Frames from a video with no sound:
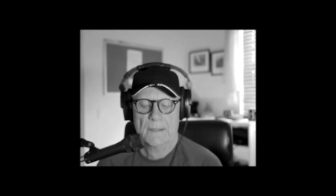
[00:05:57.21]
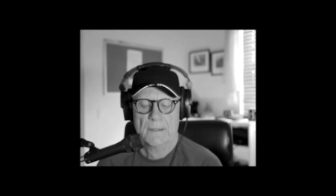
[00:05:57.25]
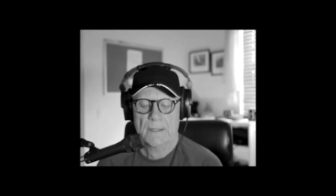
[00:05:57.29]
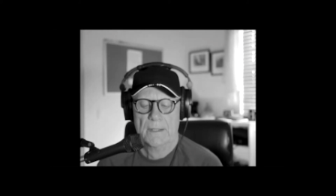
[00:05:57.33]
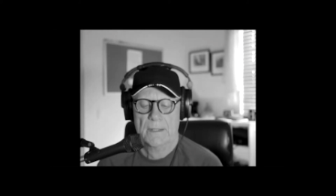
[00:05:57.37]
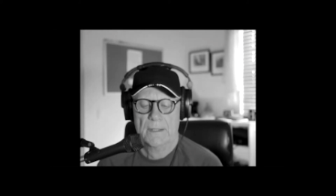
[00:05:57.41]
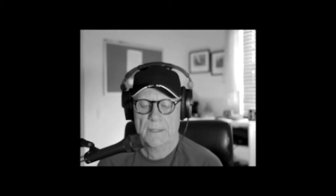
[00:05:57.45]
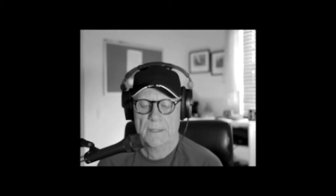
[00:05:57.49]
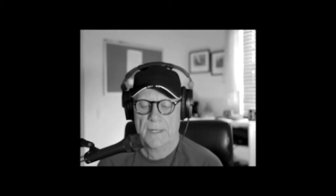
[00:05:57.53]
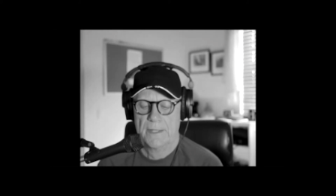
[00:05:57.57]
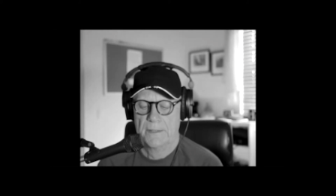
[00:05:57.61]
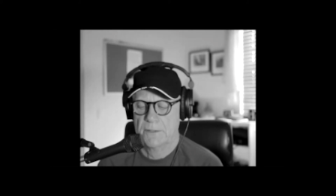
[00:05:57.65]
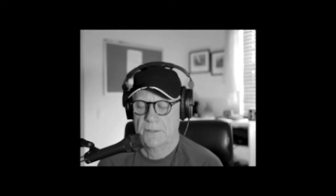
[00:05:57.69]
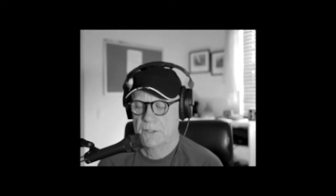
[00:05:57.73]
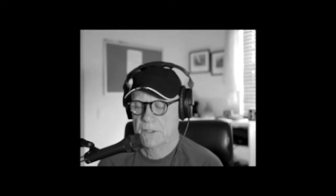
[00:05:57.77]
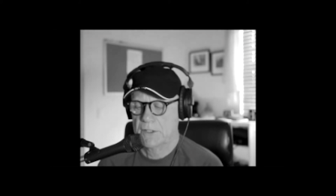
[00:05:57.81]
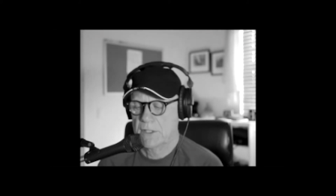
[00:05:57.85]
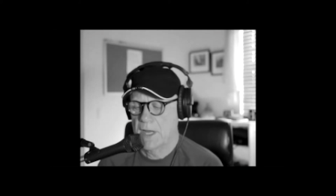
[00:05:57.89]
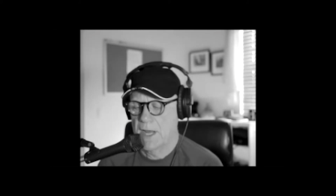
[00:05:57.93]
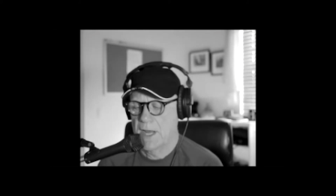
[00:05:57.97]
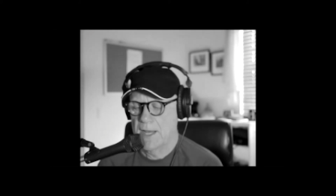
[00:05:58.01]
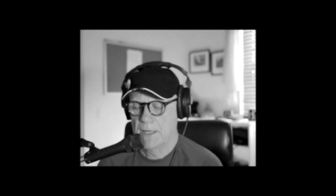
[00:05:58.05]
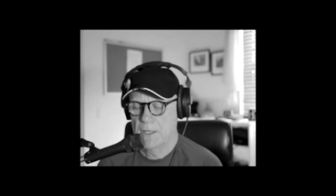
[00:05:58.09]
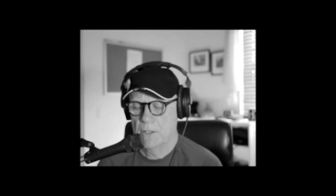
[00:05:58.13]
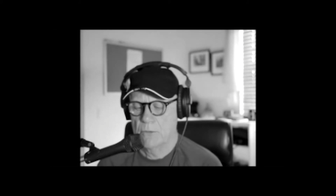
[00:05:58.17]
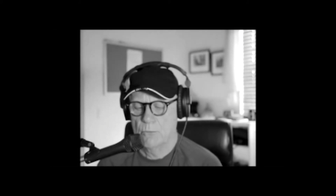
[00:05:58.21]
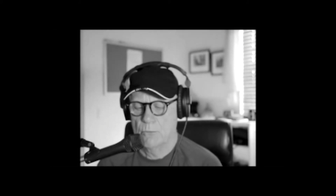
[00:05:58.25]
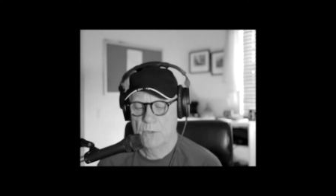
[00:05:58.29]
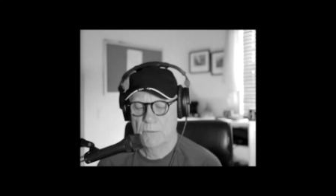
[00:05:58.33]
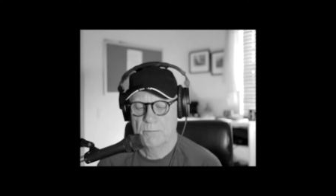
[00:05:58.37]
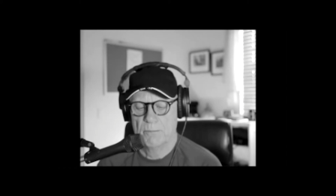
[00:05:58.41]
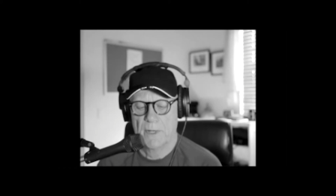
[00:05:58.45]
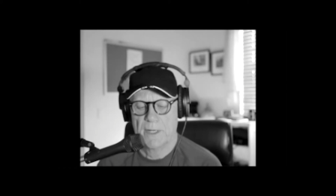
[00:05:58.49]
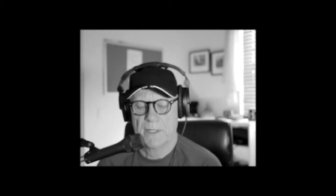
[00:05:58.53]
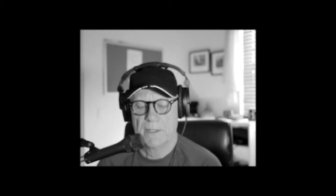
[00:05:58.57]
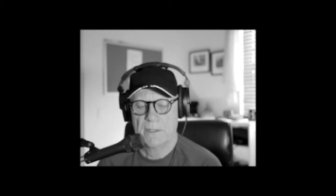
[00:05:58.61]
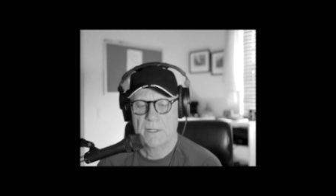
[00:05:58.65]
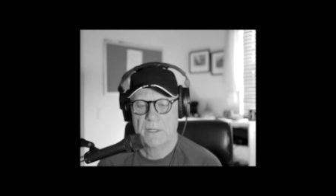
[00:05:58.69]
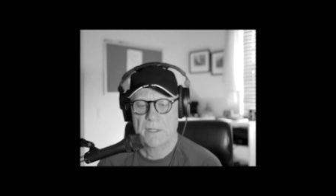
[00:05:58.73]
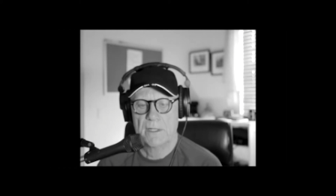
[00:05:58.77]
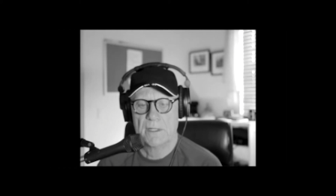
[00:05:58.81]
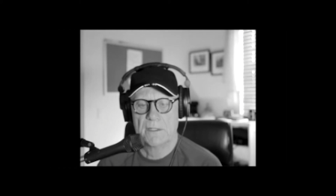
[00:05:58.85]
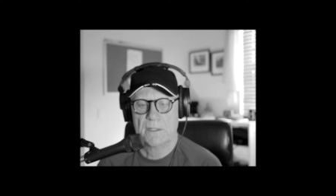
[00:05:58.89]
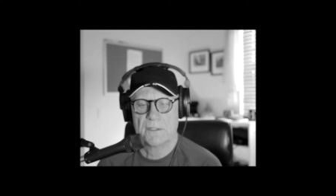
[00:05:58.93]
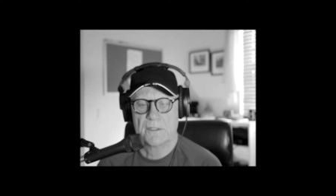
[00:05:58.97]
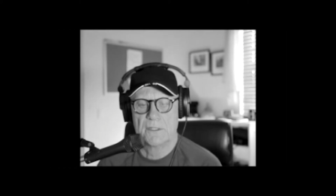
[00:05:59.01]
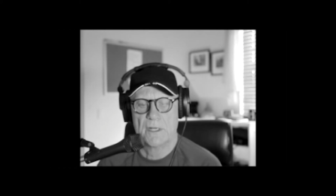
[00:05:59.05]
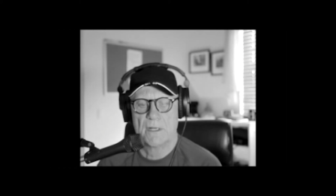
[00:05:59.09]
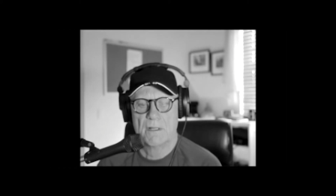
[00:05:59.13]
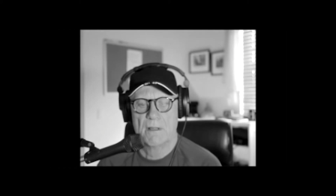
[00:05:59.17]
and then scan it with my
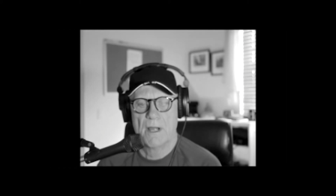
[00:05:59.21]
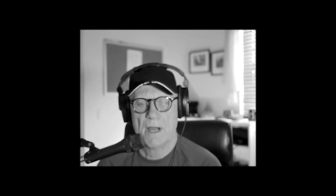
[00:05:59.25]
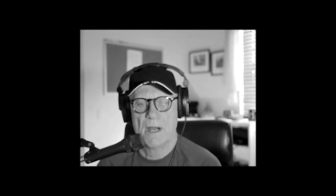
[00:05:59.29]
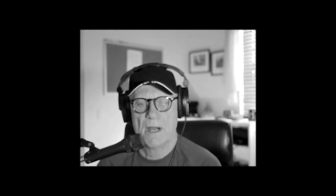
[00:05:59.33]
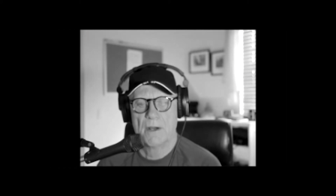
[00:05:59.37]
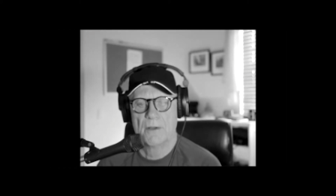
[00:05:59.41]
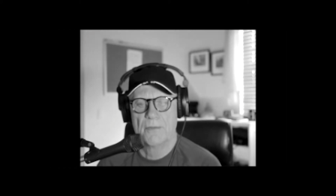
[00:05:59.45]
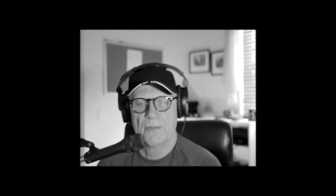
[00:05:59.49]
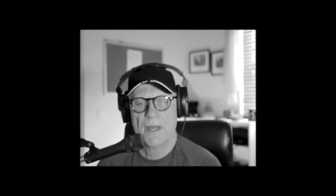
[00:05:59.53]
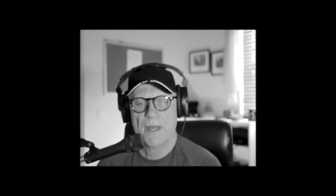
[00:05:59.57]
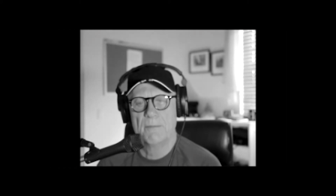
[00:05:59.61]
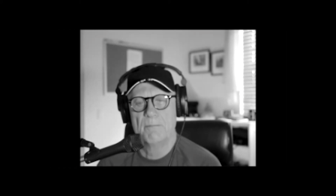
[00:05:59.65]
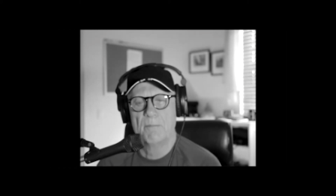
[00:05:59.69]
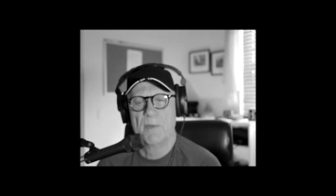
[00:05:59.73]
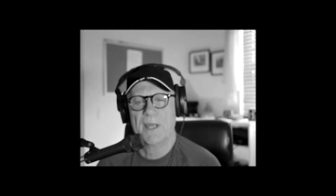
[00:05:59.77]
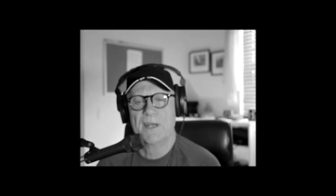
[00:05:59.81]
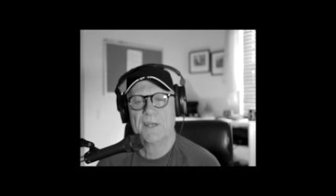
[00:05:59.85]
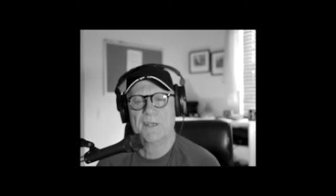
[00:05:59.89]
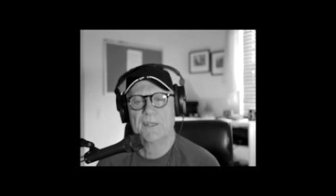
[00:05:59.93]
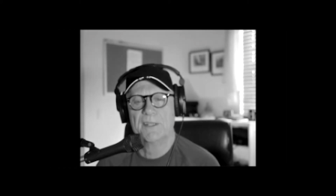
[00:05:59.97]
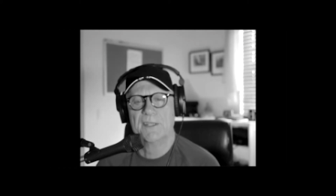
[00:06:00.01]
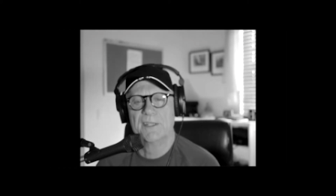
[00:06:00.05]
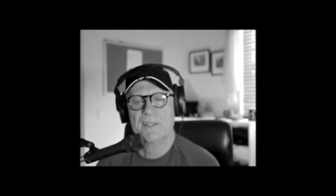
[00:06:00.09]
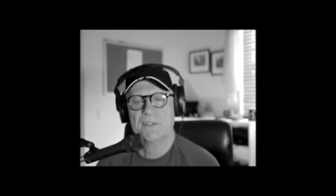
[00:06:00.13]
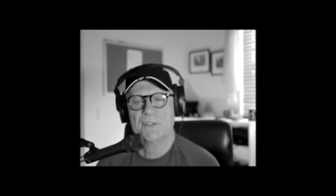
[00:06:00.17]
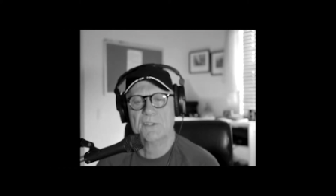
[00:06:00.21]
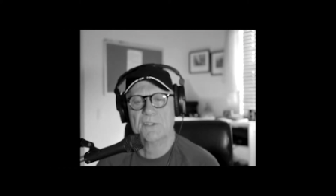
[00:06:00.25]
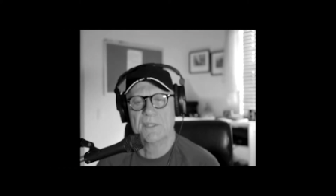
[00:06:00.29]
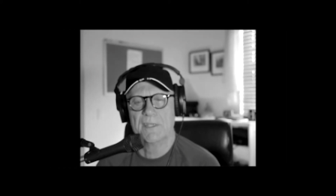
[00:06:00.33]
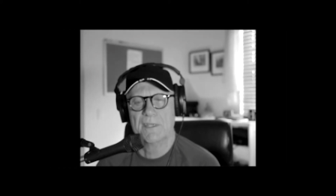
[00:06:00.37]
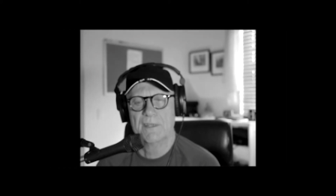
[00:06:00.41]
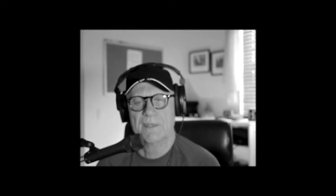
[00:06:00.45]
dslr that made it easy